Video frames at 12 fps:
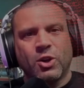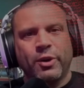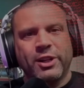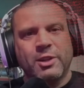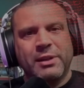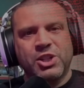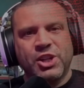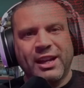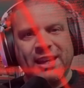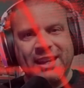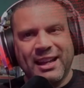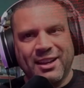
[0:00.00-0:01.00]
to be
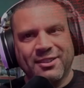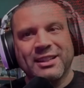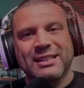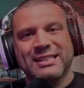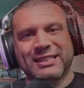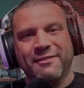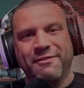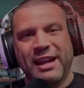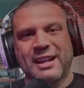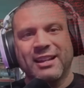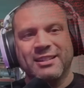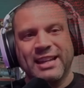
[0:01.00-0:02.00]
checking out
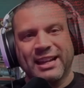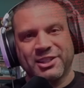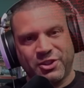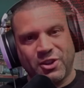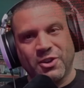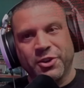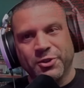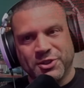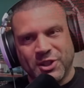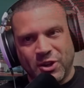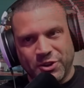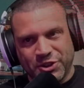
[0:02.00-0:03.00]
Savannah Dexter. Her new
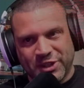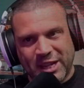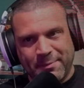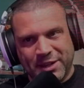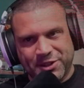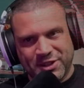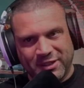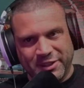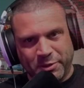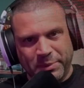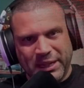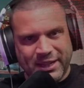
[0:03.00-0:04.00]
song just came out just a little
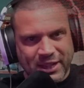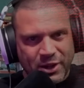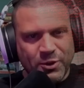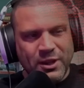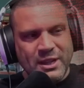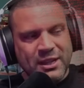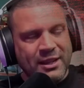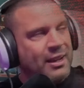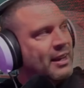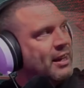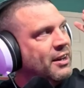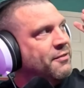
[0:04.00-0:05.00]
bit ago.
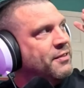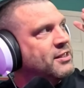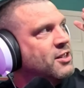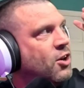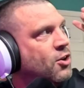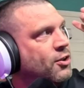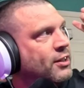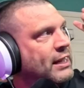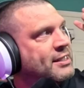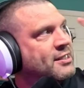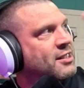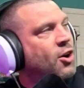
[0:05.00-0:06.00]
It's called Let's
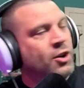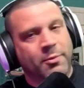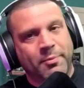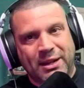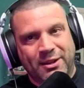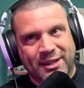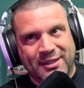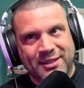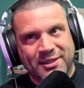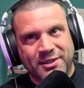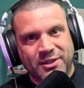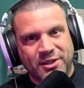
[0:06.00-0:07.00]
Talk About It.
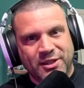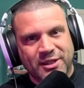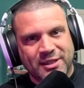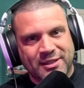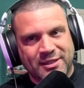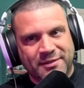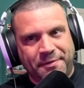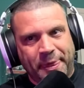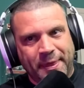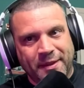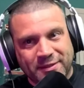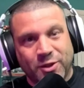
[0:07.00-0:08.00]

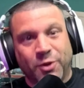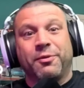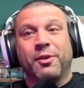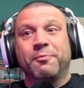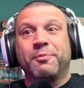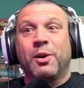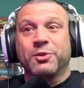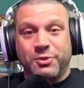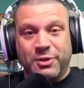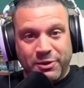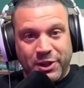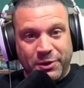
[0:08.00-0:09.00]
So for those who
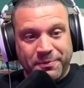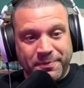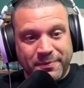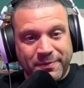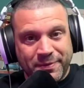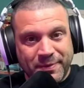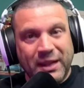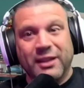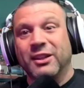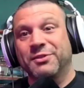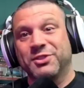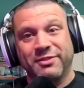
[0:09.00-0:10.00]
don't know, I
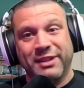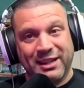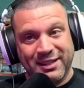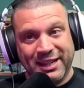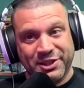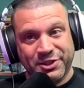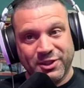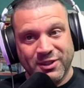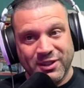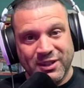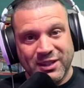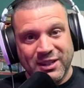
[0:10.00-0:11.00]
love Savannah Dexter.
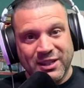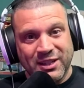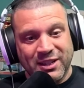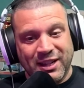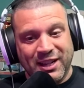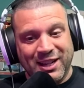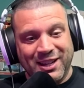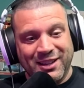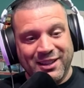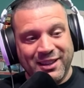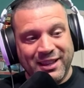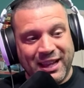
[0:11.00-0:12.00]
I
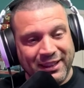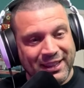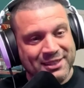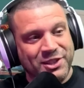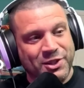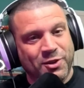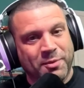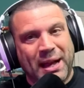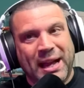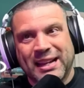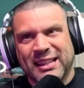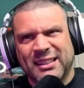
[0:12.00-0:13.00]
listened to her
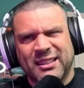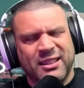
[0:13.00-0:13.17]
back in